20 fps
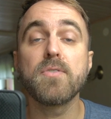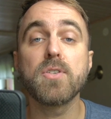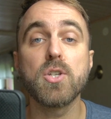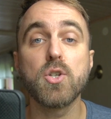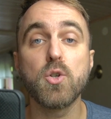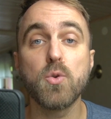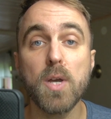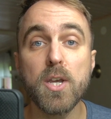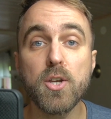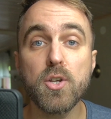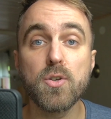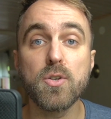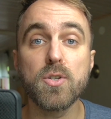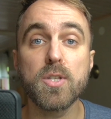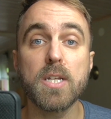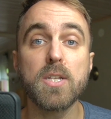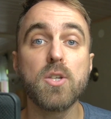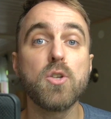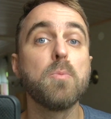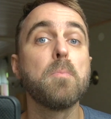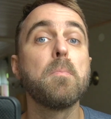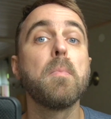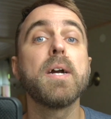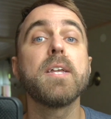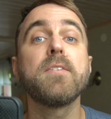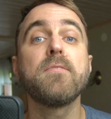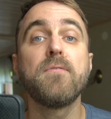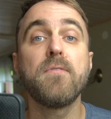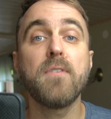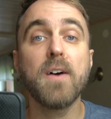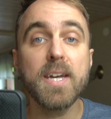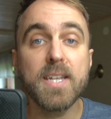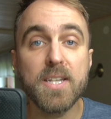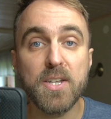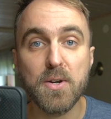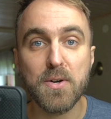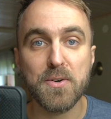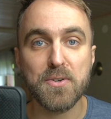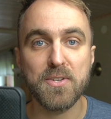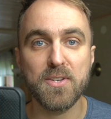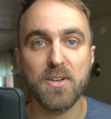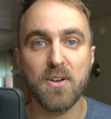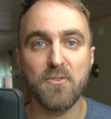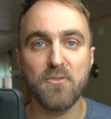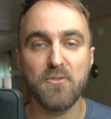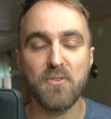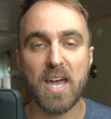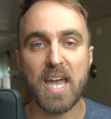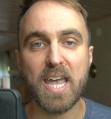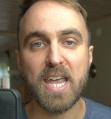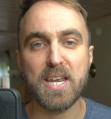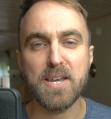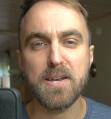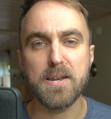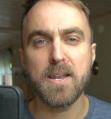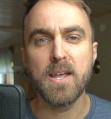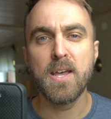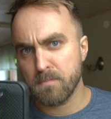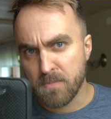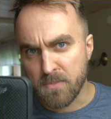situations that you might find yourself in.